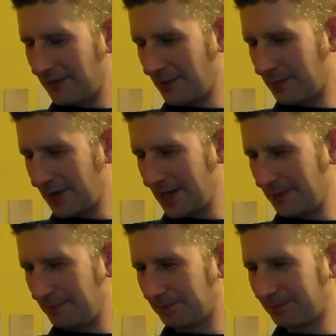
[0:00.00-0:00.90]
had
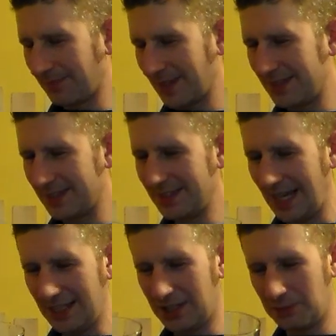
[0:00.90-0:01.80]
my
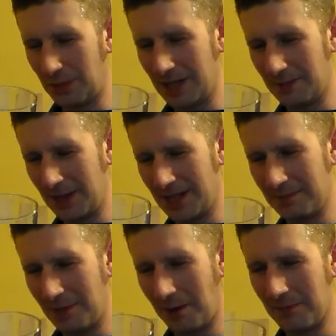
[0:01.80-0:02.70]
taste swayed a bit
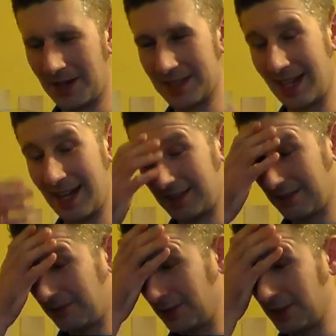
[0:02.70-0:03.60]
at the moment because I
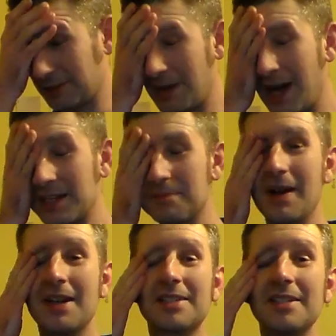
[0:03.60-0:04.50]
had the Fuller's Past
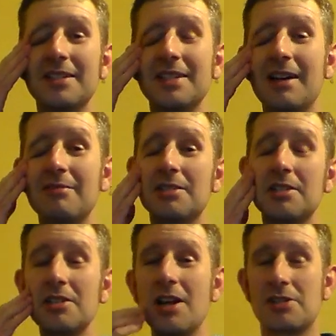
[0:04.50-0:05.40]
Masters, and that was
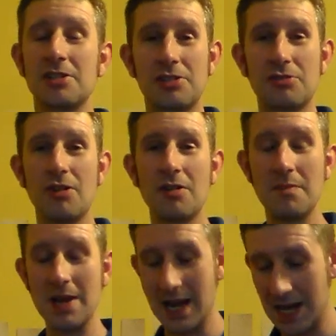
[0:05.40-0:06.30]
such a
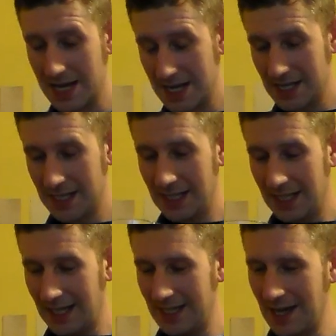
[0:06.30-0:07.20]
strong beer.
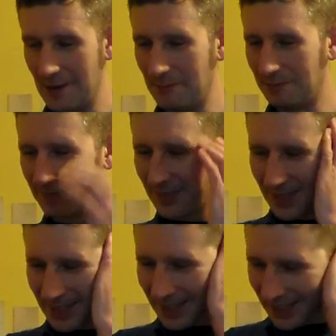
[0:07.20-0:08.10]
And
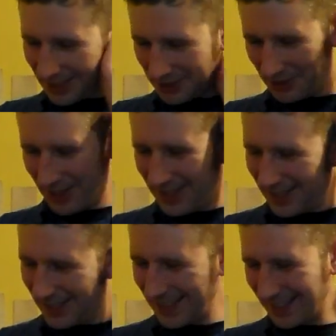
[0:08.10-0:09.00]
I saw
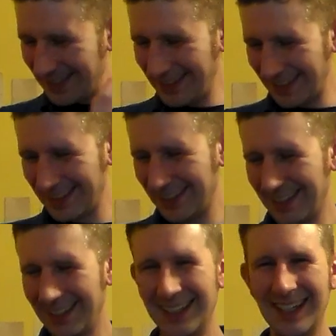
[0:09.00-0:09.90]

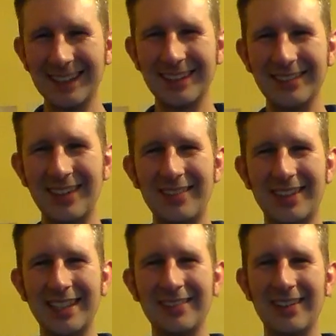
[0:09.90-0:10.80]

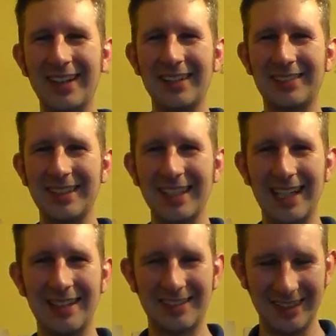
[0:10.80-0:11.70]
everything about
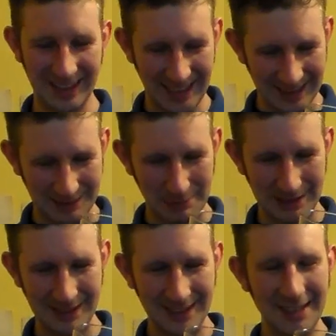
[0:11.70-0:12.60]
after that has
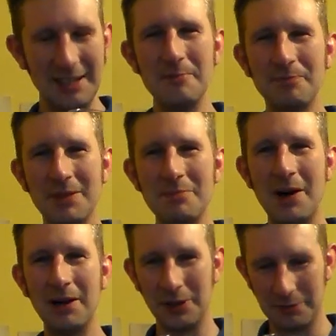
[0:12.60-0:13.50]
been
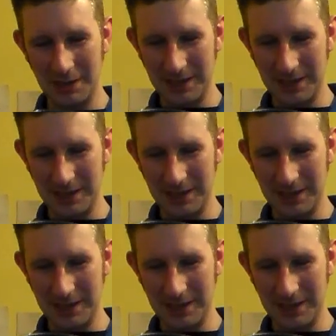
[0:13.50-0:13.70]
mild,